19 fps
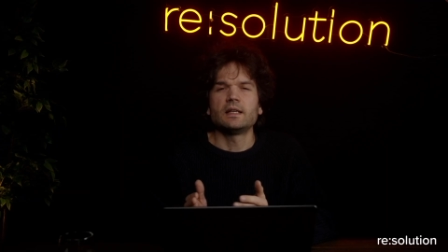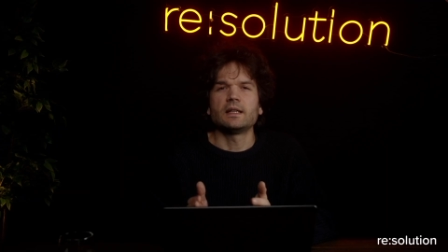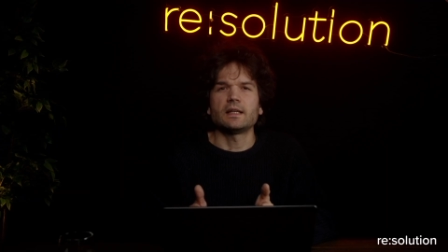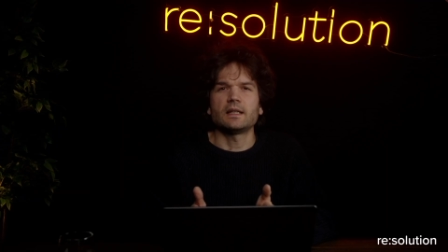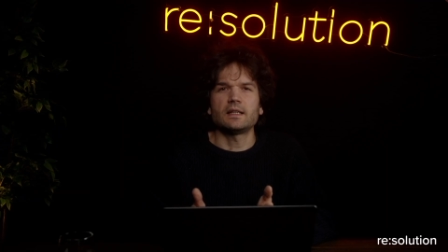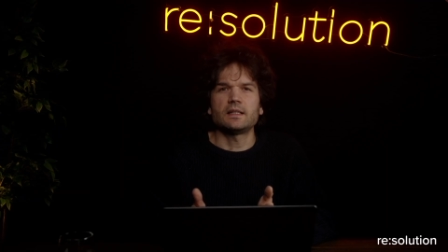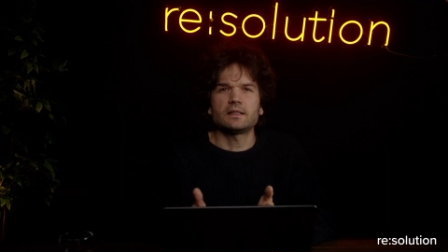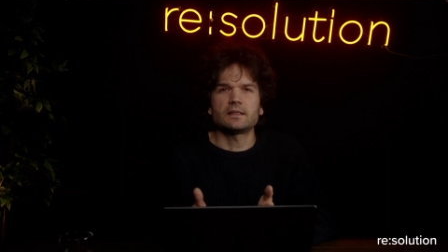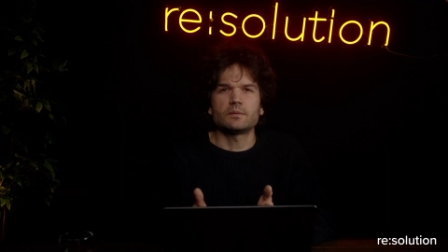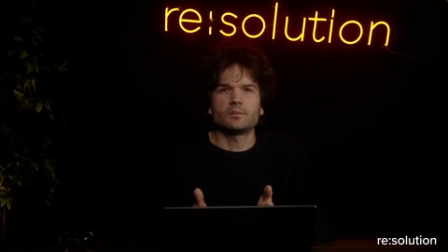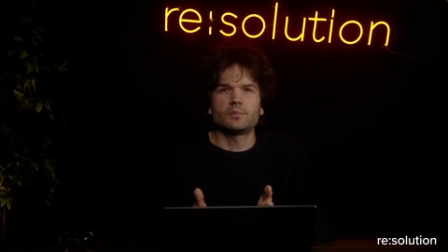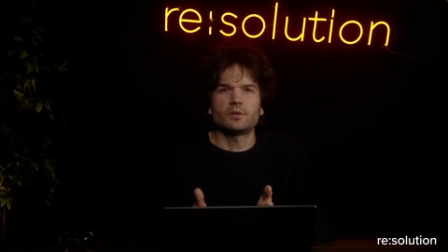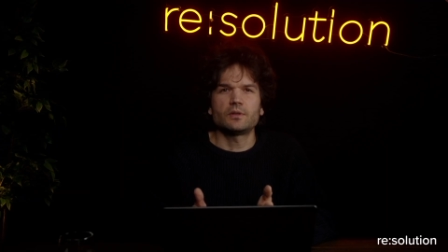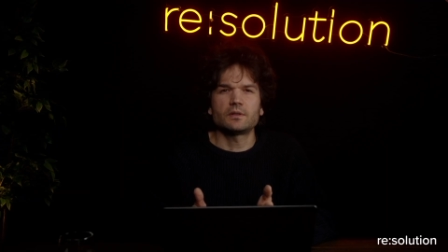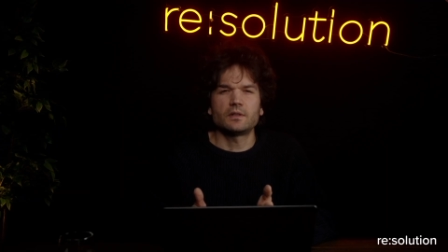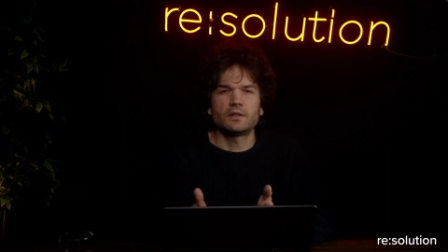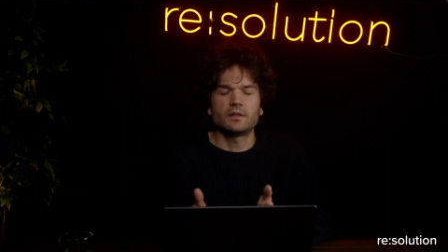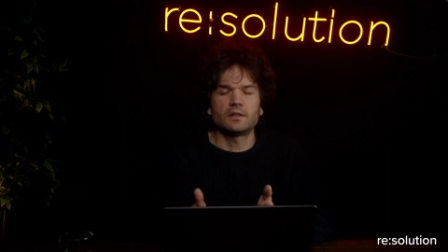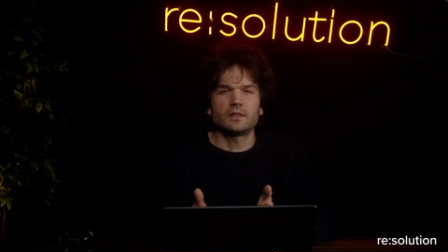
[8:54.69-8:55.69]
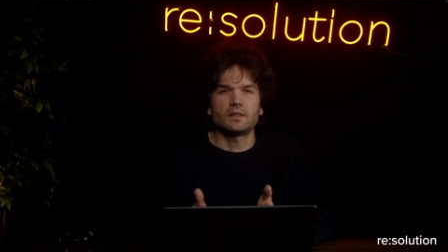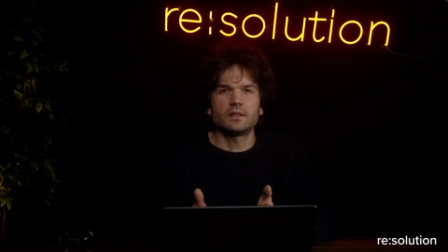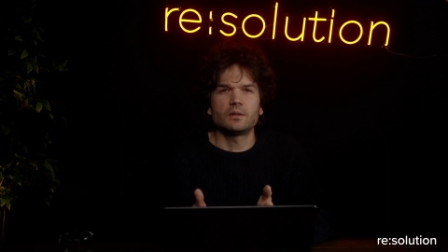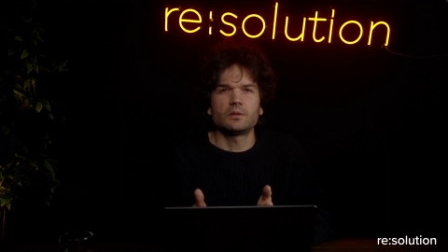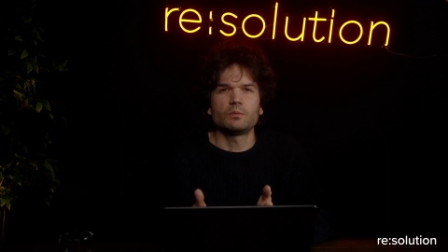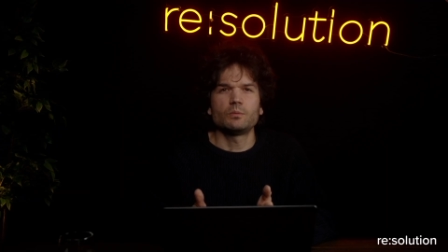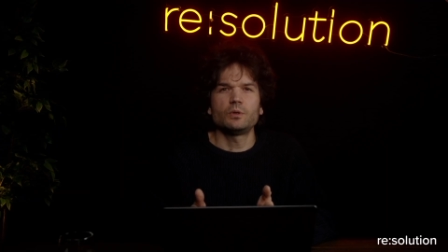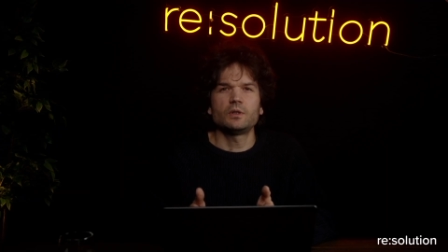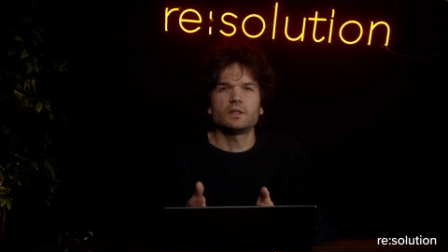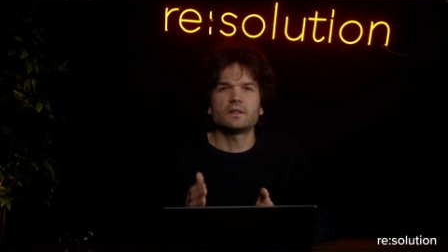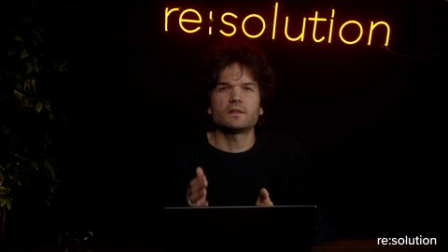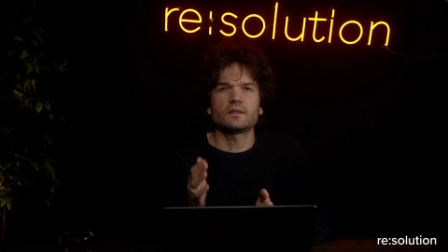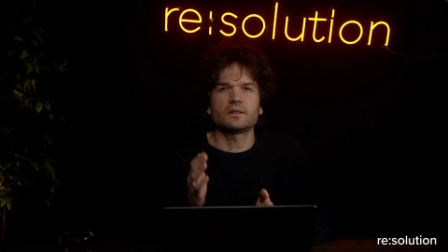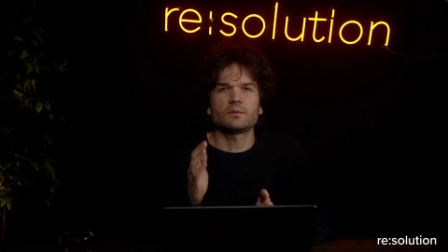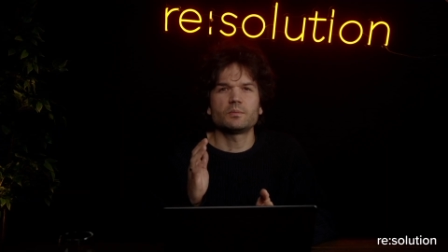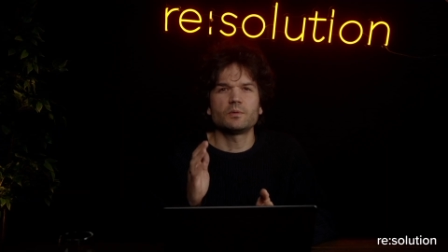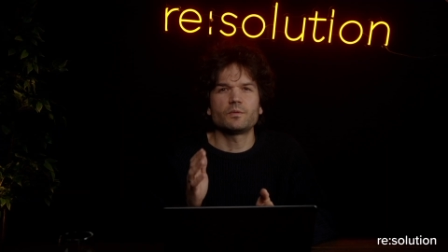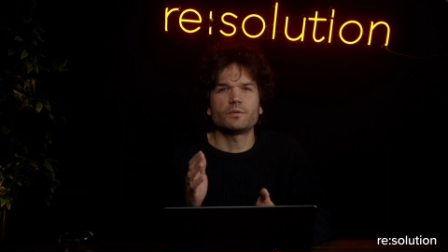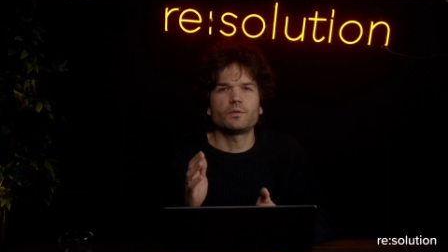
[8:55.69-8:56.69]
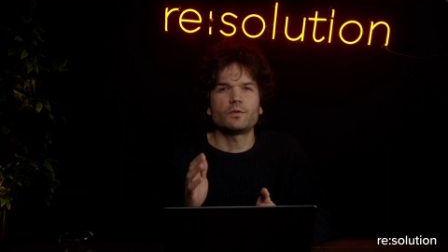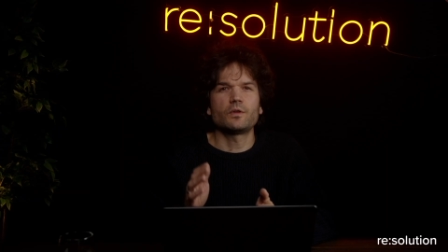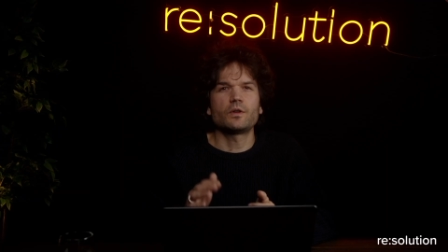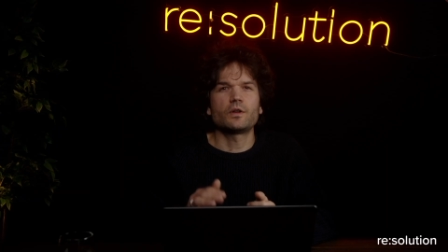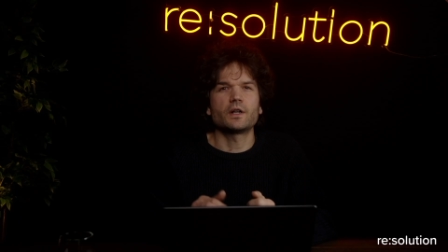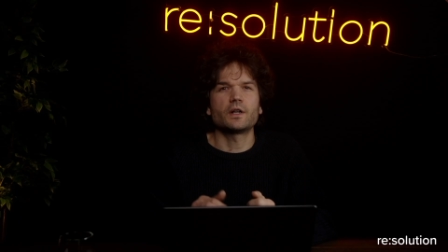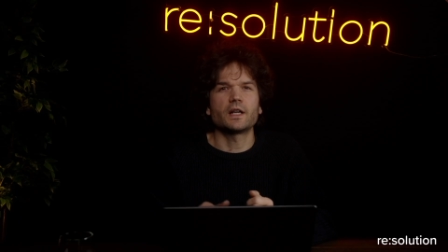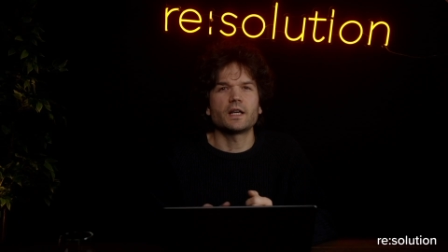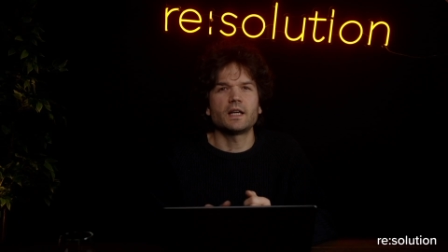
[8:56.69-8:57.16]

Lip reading: And importantly, we did this before